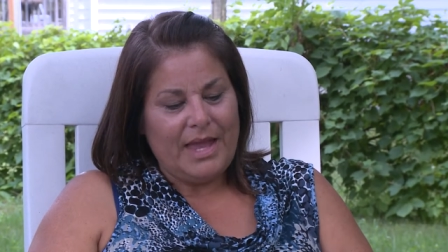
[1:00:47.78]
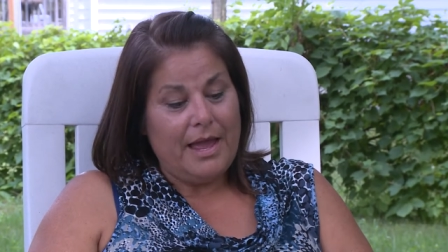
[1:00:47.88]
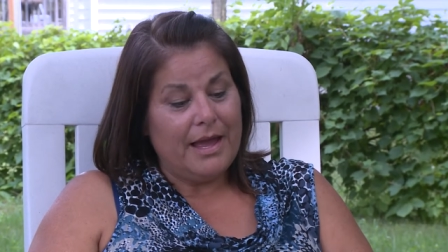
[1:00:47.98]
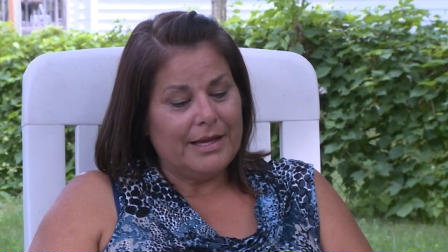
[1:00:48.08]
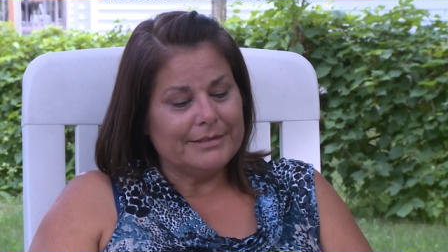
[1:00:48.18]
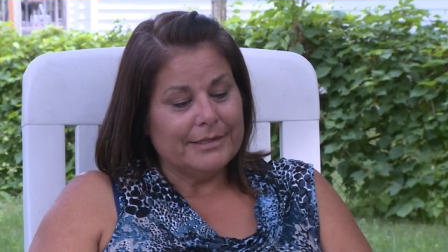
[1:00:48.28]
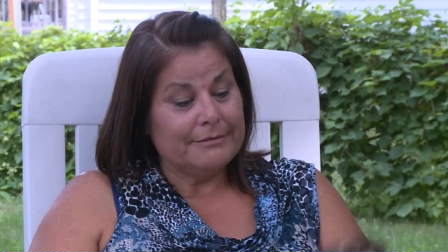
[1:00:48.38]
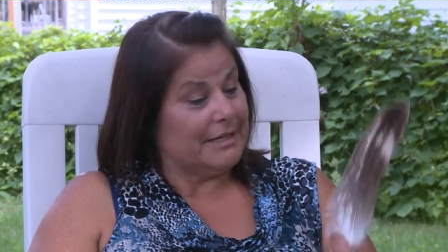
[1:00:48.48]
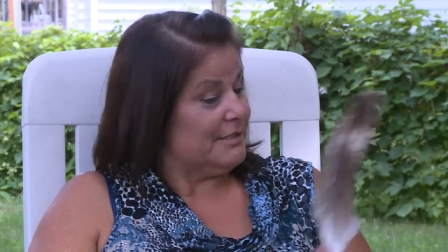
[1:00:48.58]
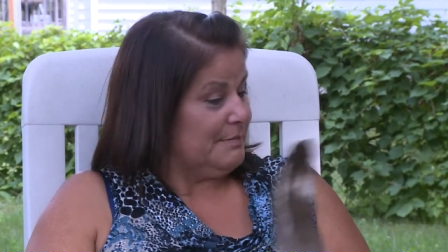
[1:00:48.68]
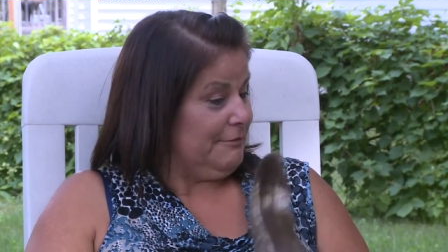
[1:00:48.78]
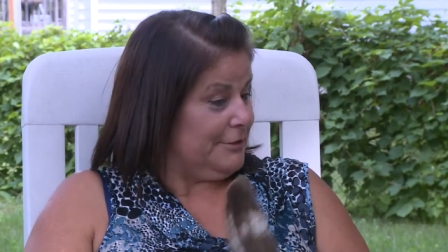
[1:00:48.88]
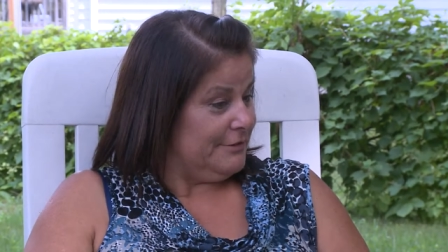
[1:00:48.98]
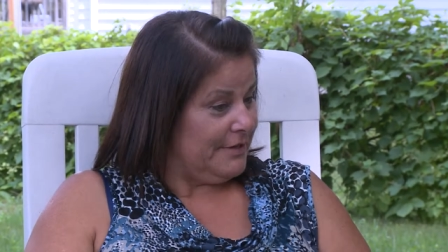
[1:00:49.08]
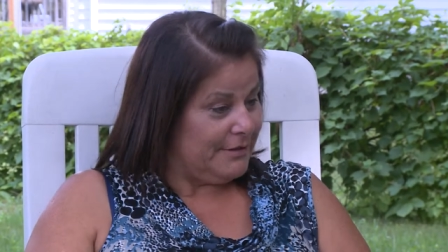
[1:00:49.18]
And uh, that was my
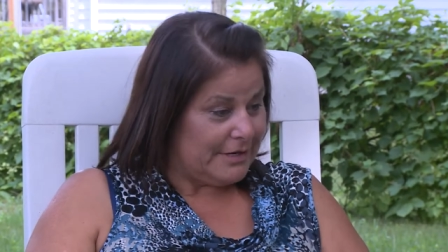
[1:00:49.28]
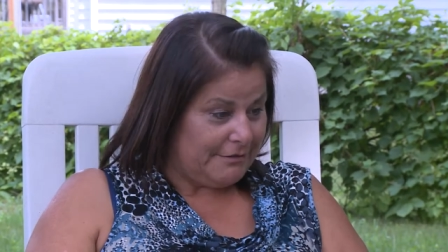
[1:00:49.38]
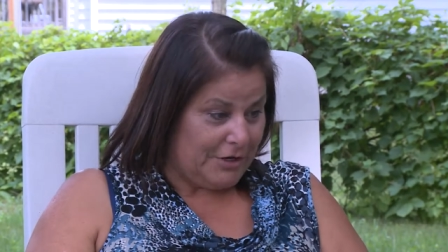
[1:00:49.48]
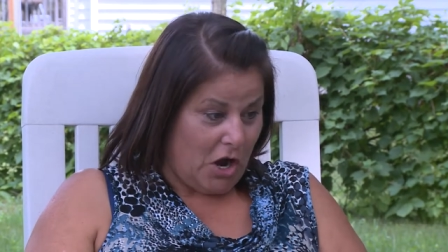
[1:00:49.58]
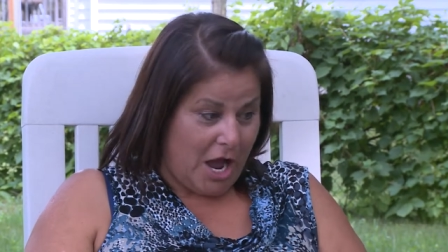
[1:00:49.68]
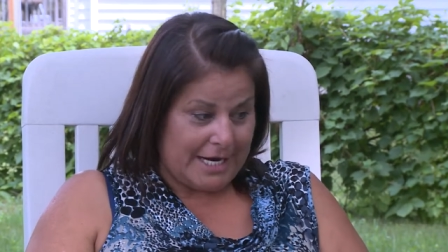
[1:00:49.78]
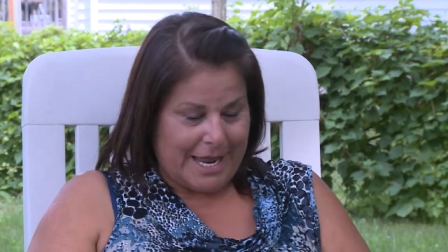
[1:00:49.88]
first feather I ever got.